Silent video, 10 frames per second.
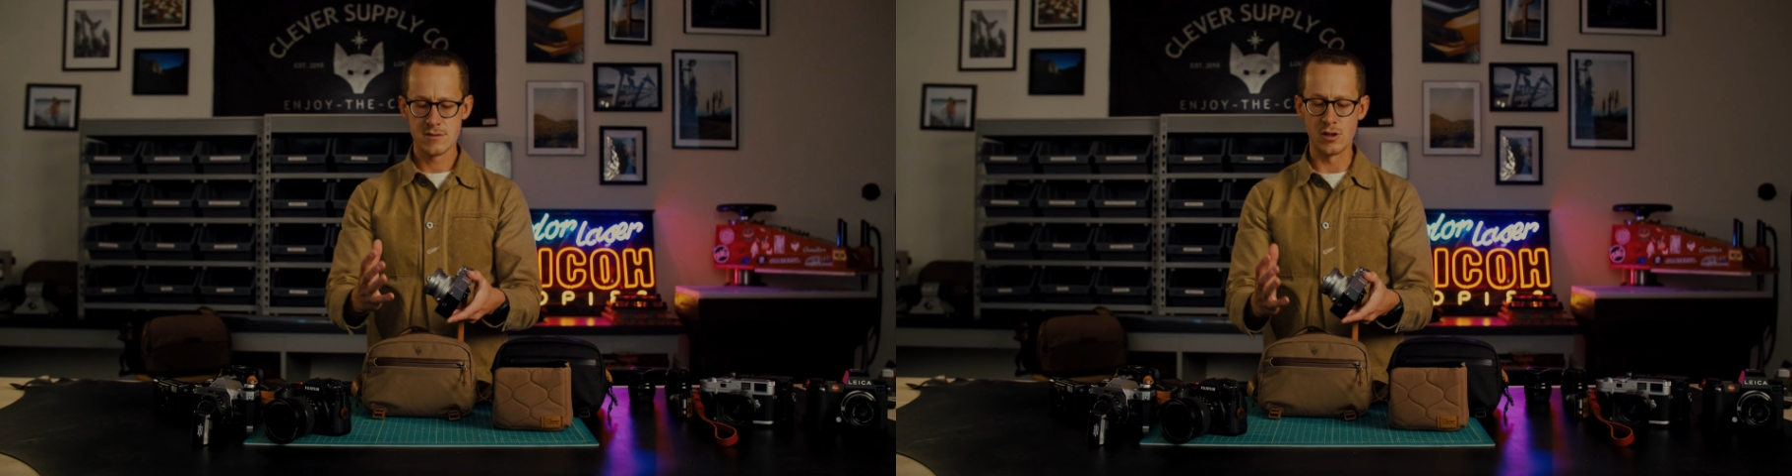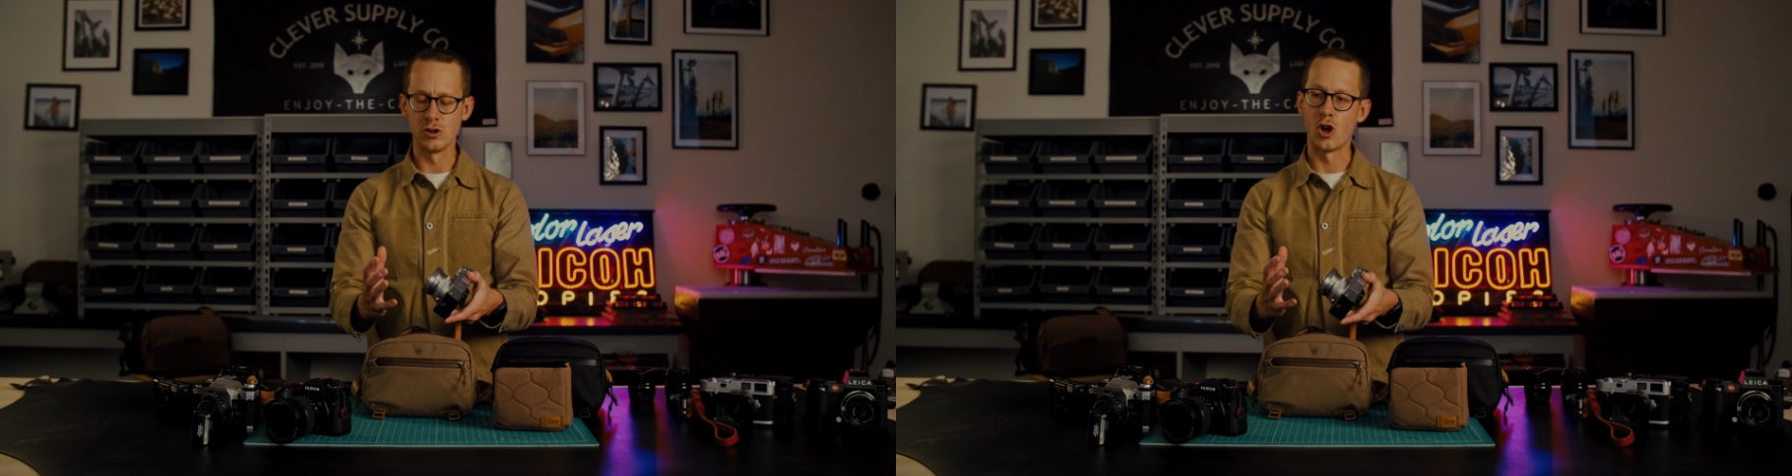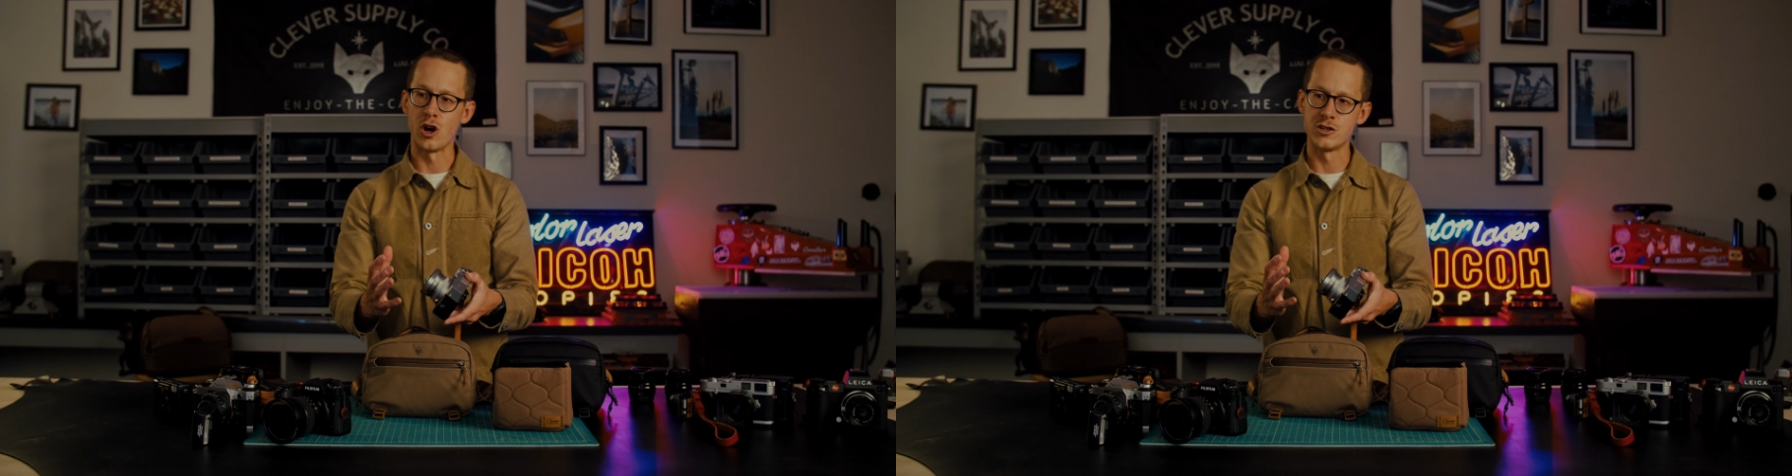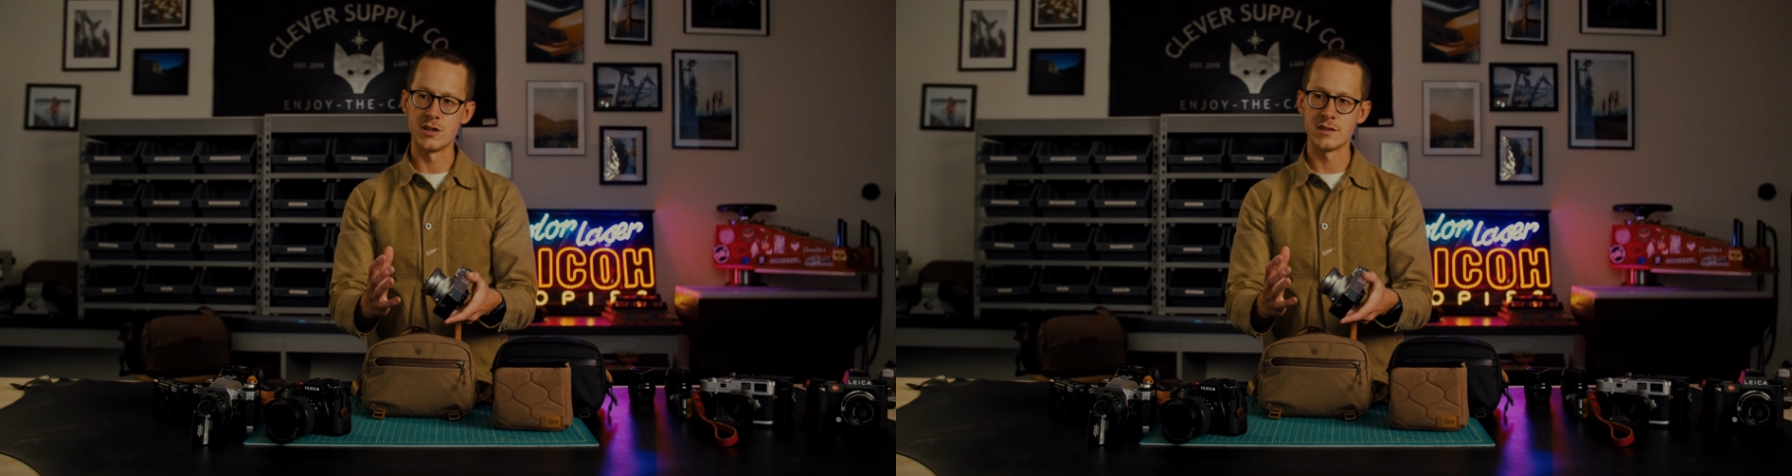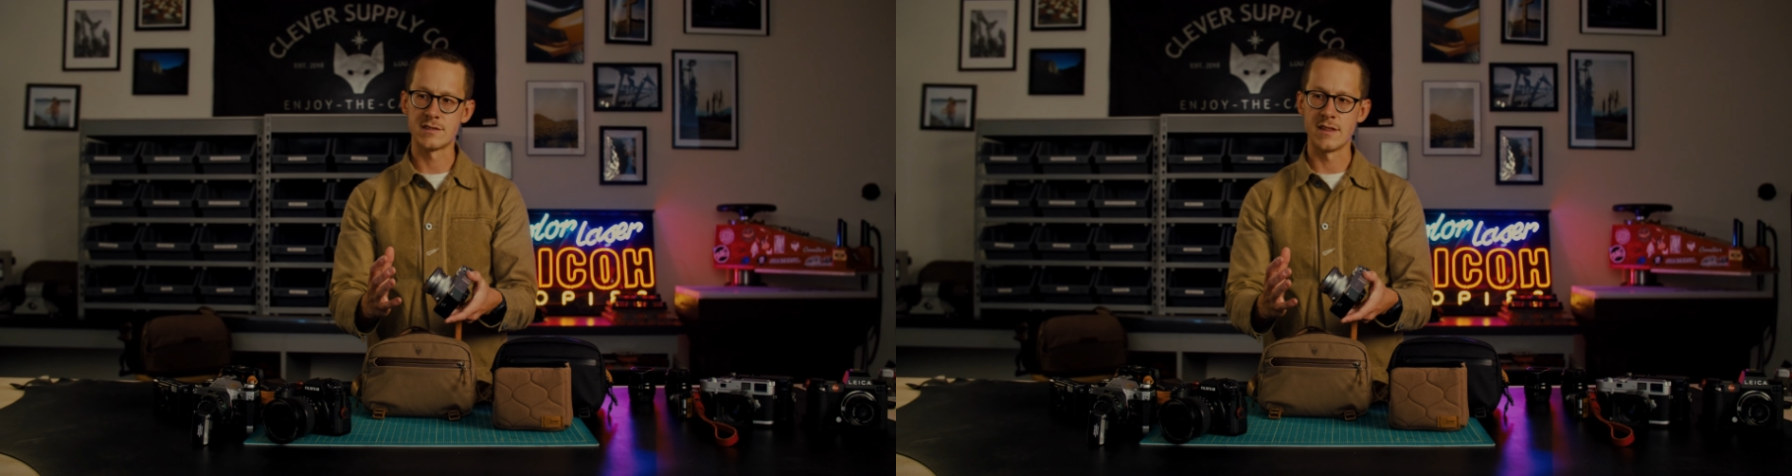the
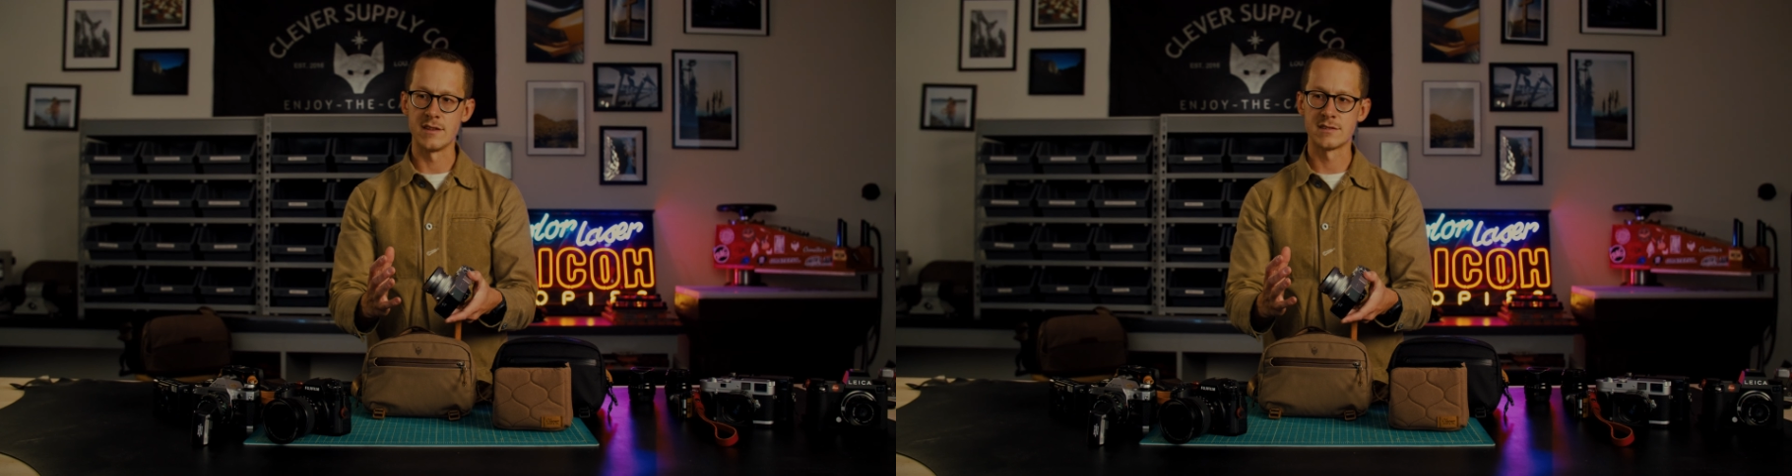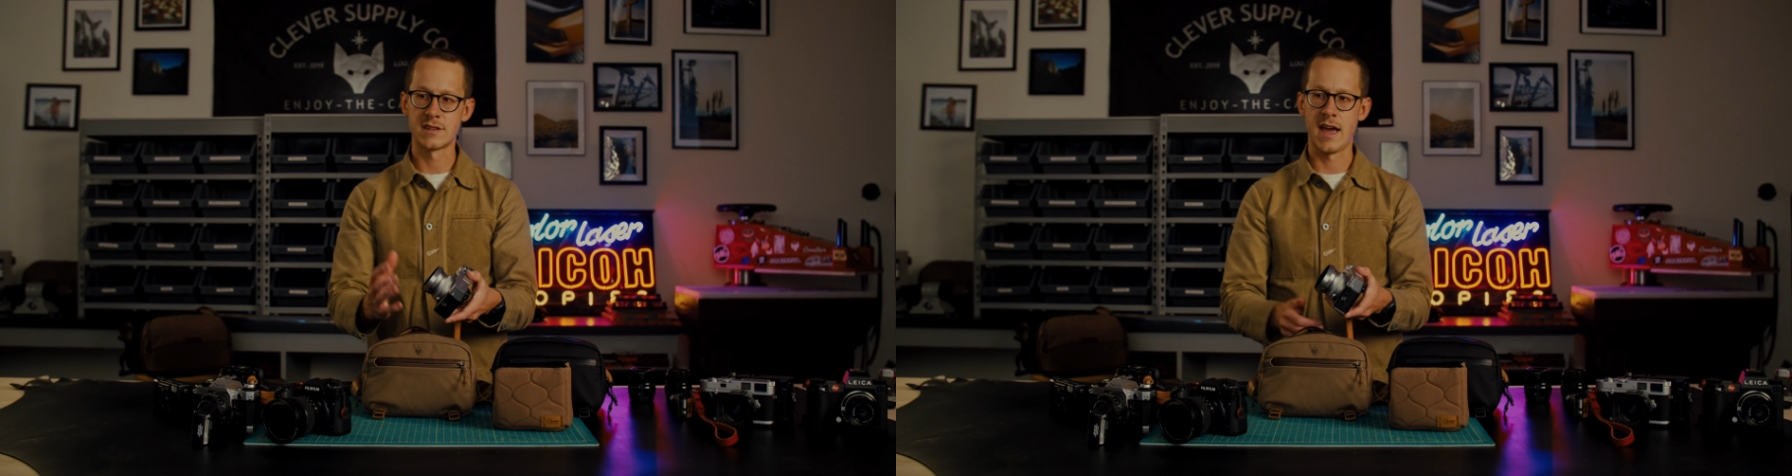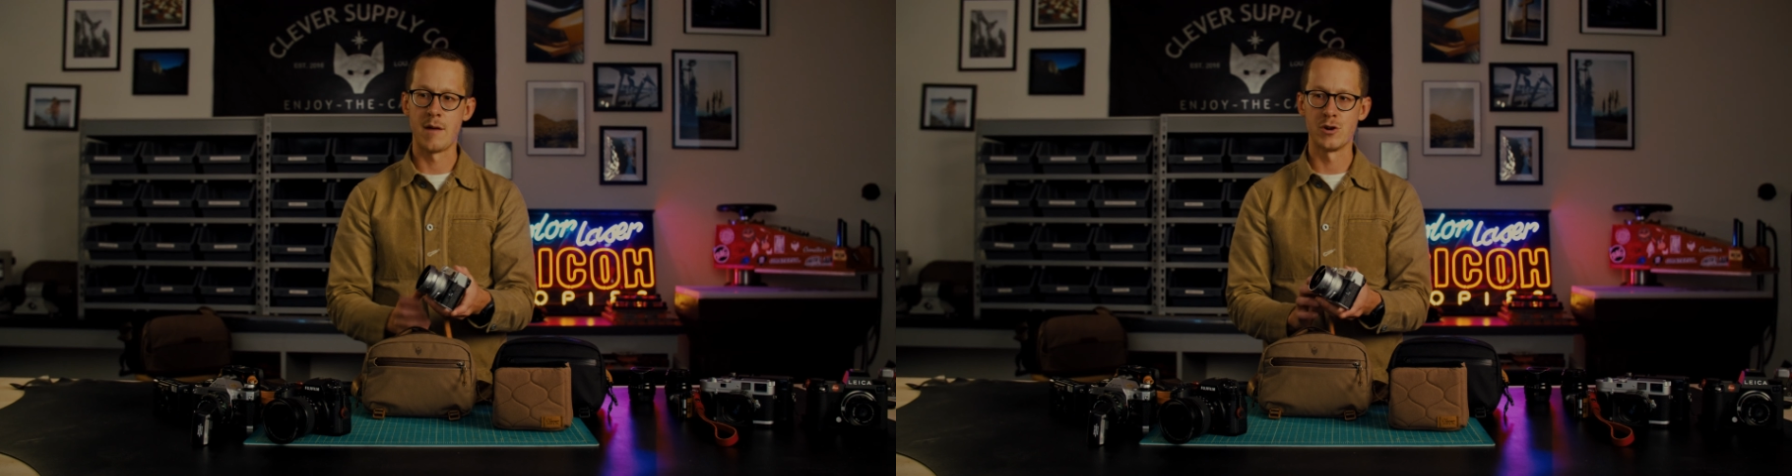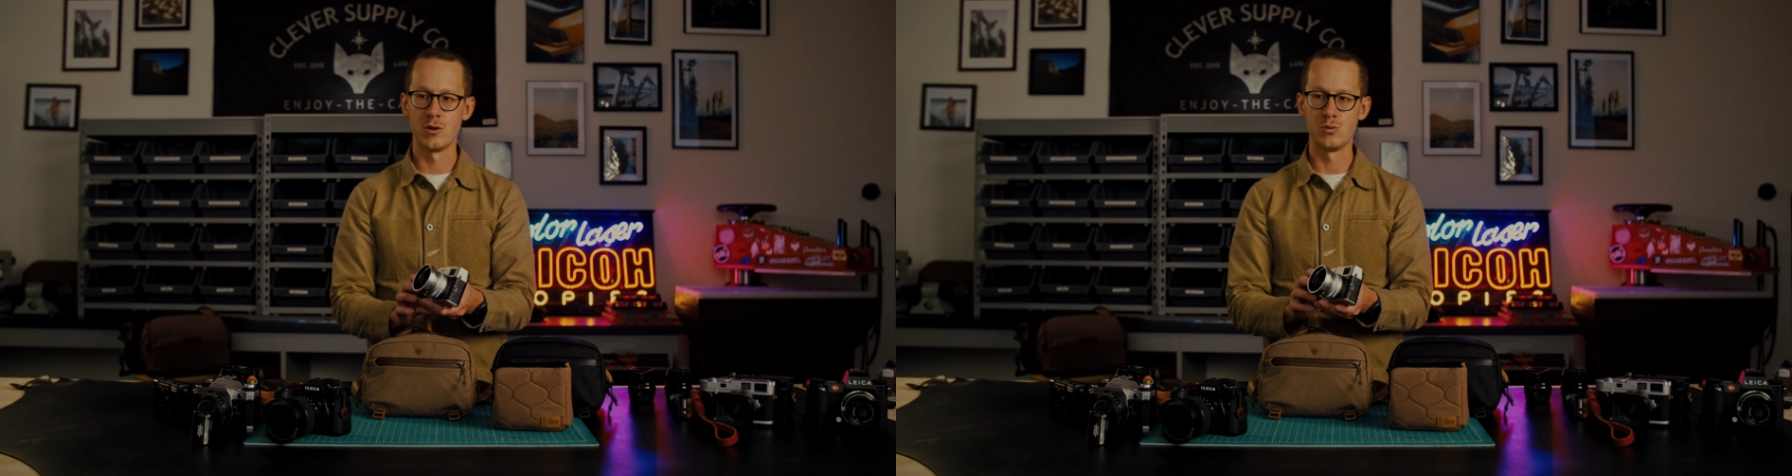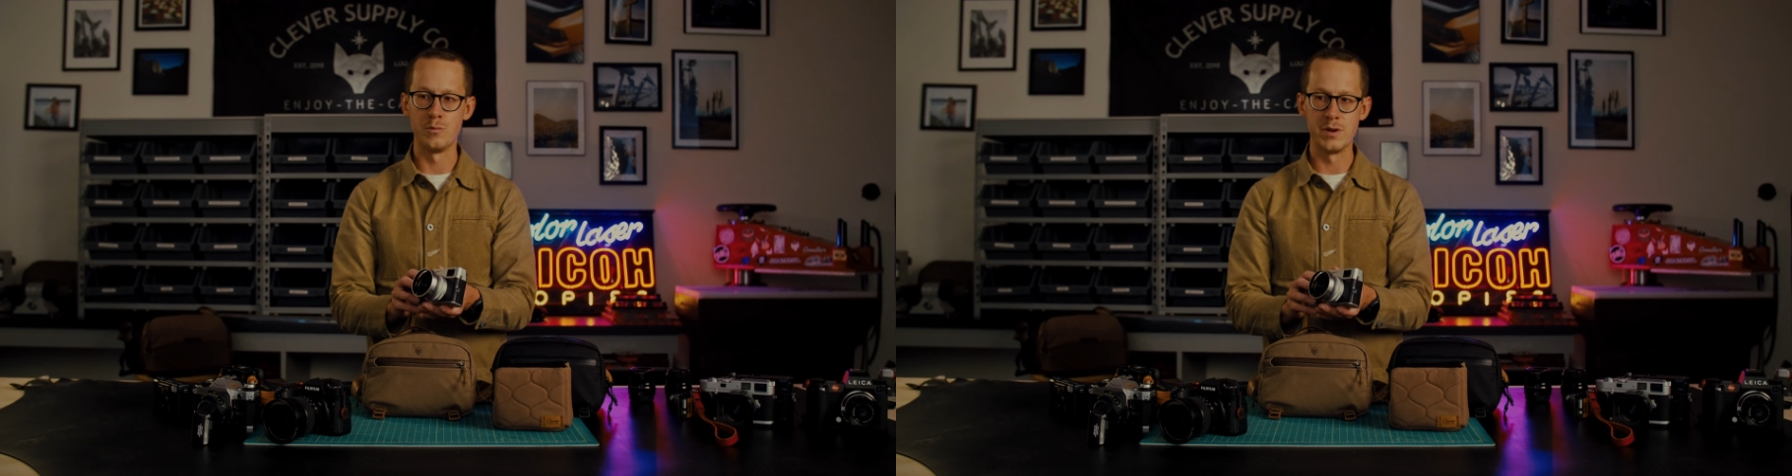largest that this camera
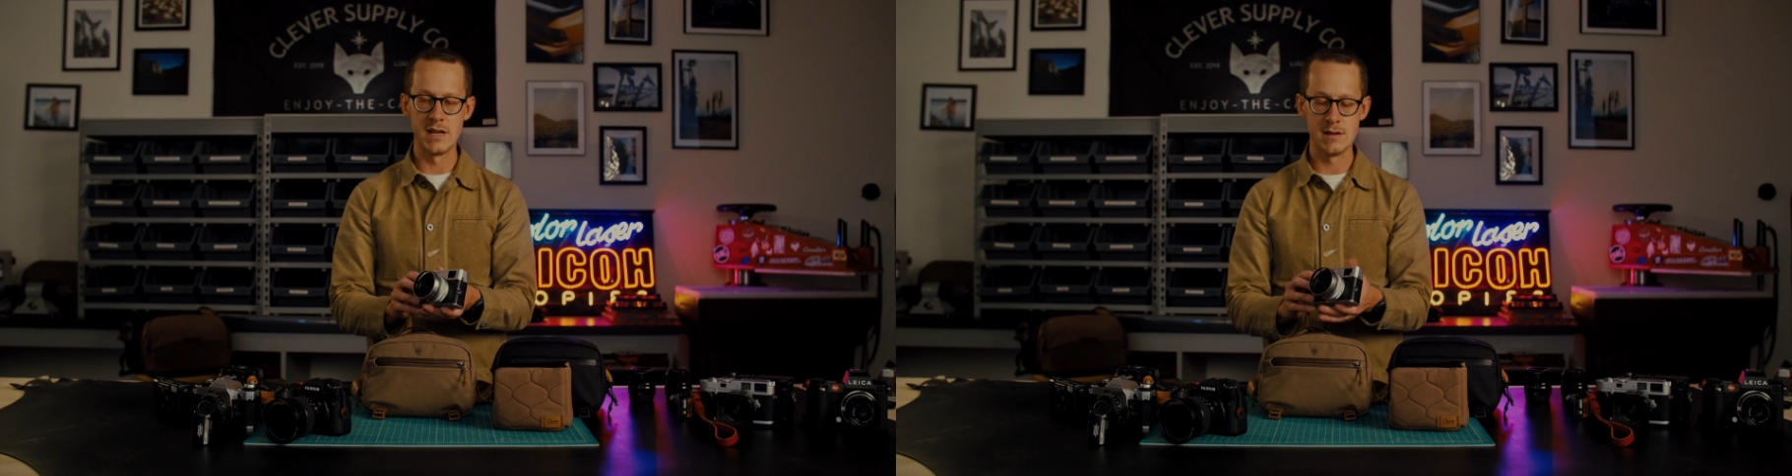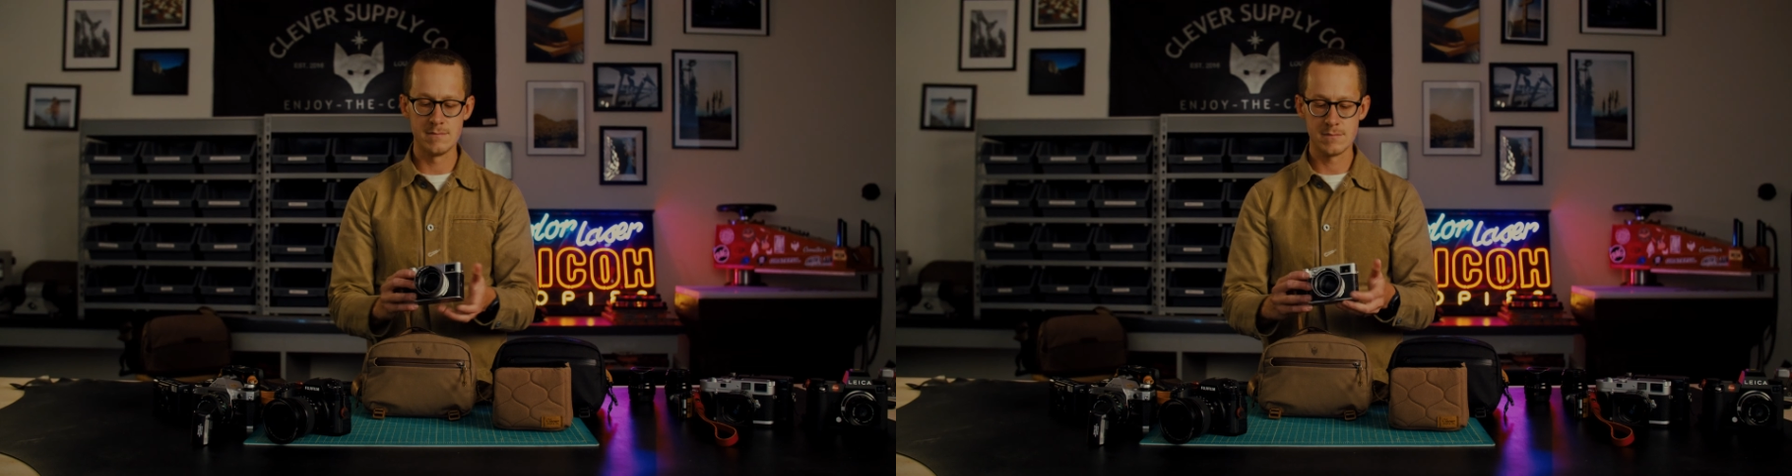will be.